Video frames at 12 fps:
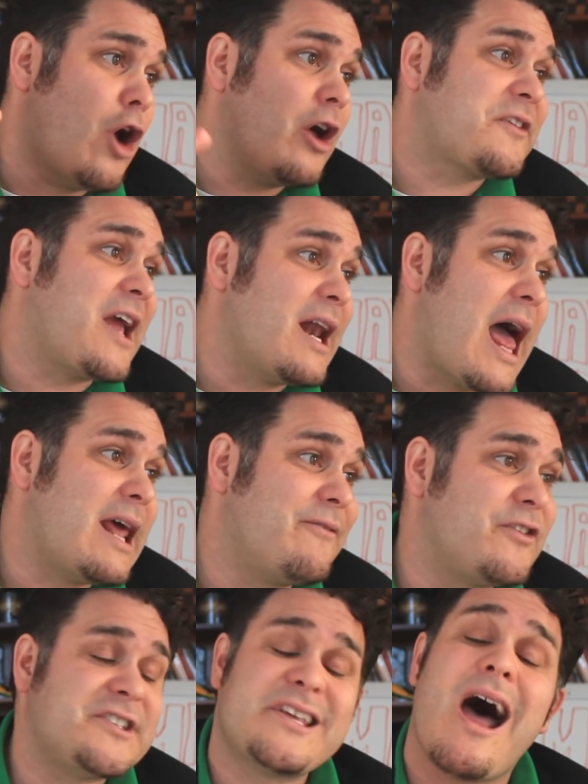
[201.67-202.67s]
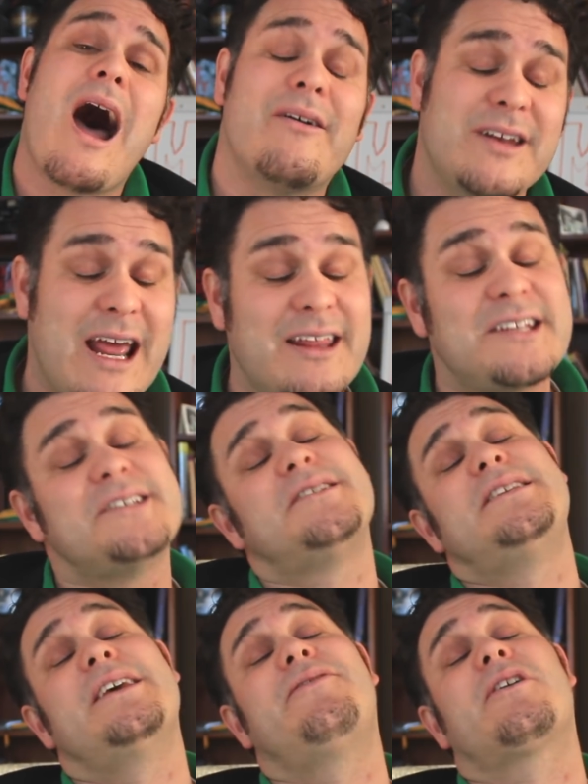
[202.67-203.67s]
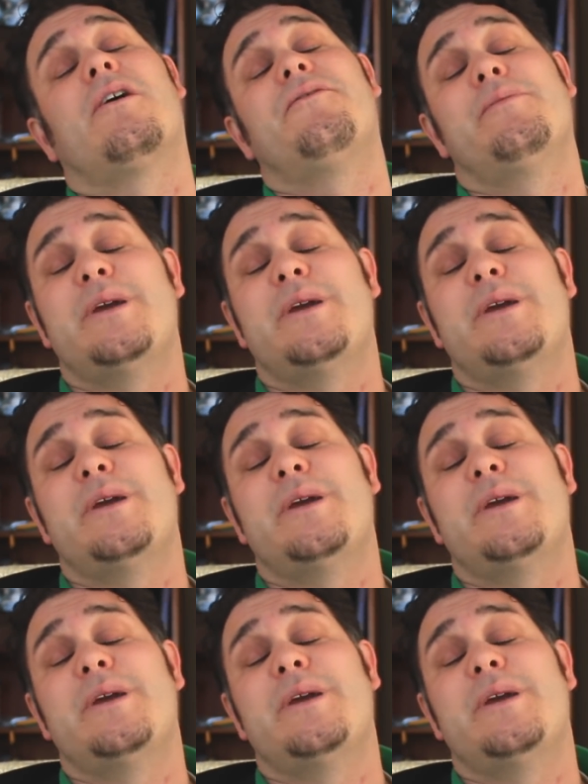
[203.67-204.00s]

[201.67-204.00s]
North Carolina versus Harvard. Now, this is difficult